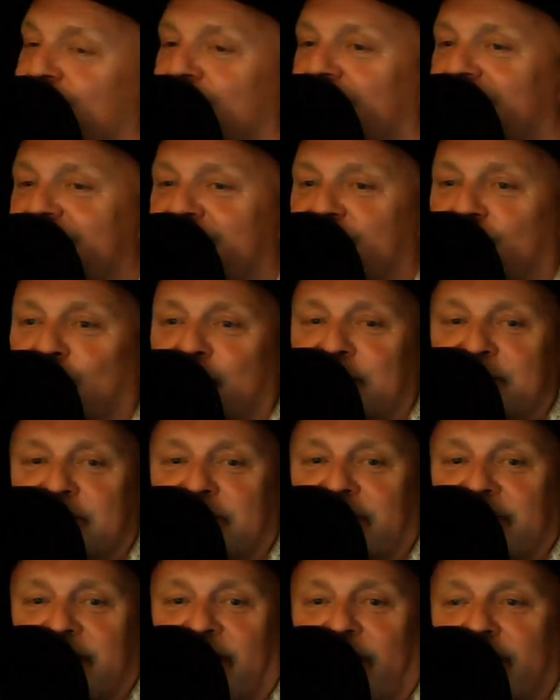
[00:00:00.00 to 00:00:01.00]
have voice and
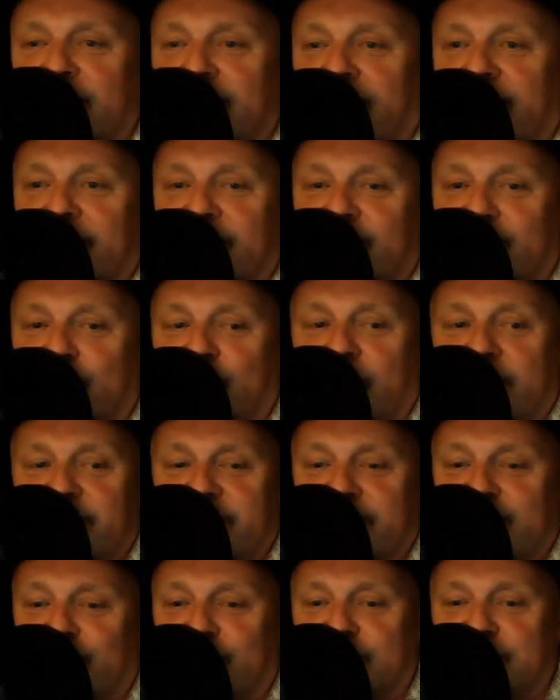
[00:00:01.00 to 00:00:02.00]
I can't get through it,
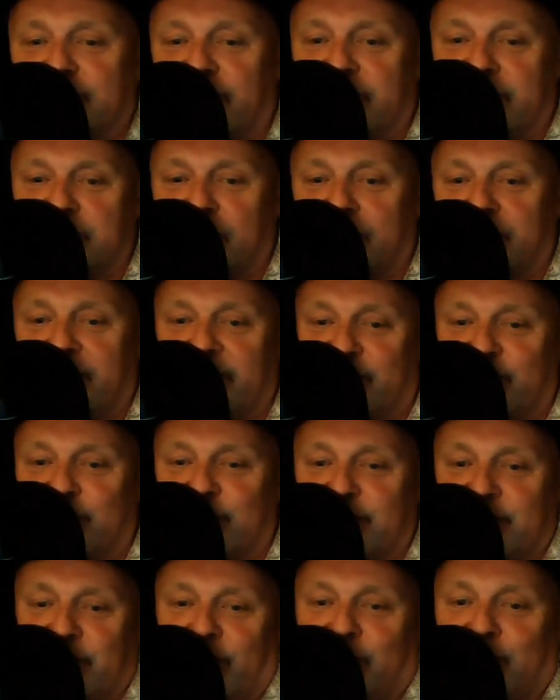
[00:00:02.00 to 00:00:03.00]
for God's sake, somebody throw
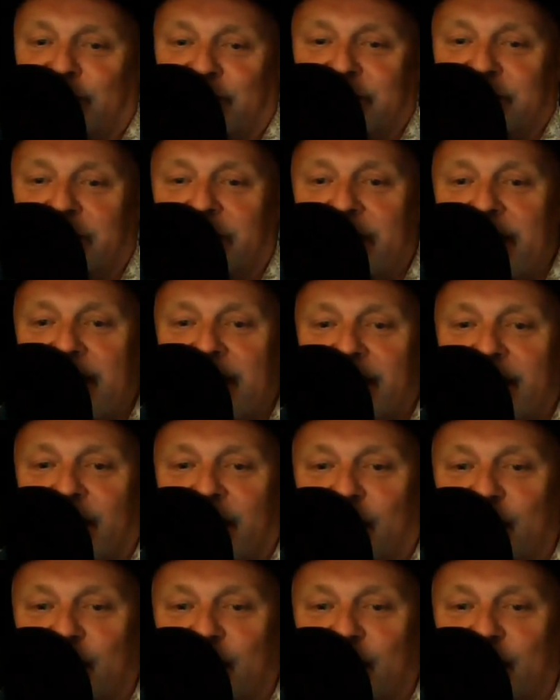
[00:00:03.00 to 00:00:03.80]
the towel in, and